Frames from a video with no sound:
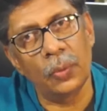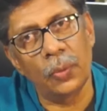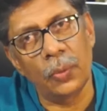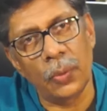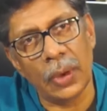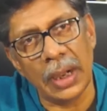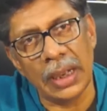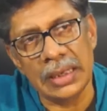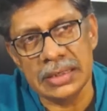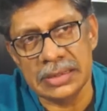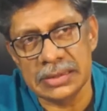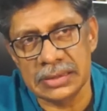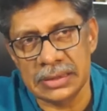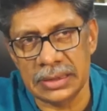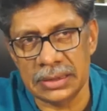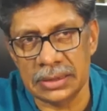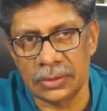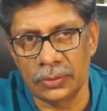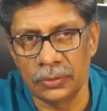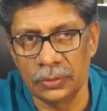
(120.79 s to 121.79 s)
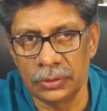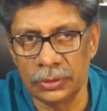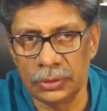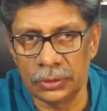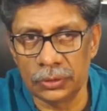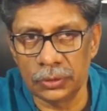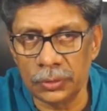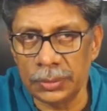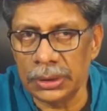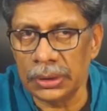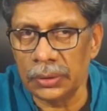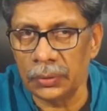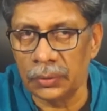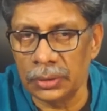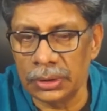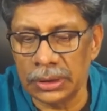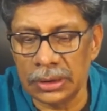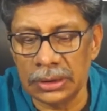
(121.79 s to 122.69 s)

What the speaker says: why is it going to be only